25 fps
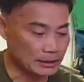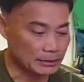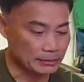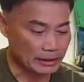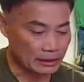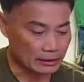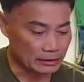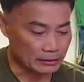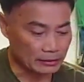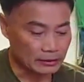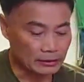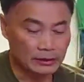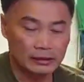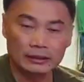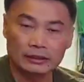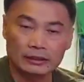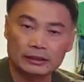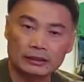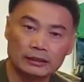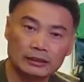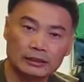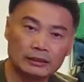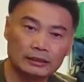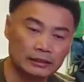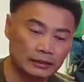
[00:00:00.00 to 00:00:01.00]
in the mail.
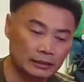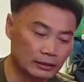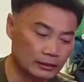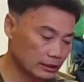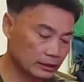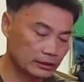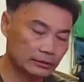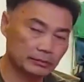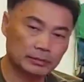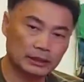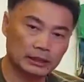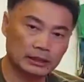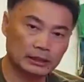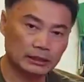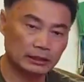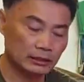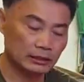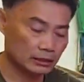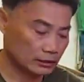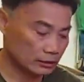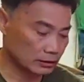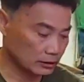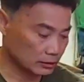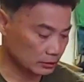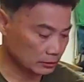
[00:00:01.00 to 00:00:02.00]
It's gonna be
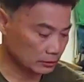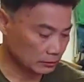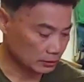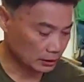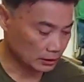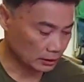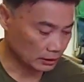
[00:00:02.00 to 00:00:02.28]
the new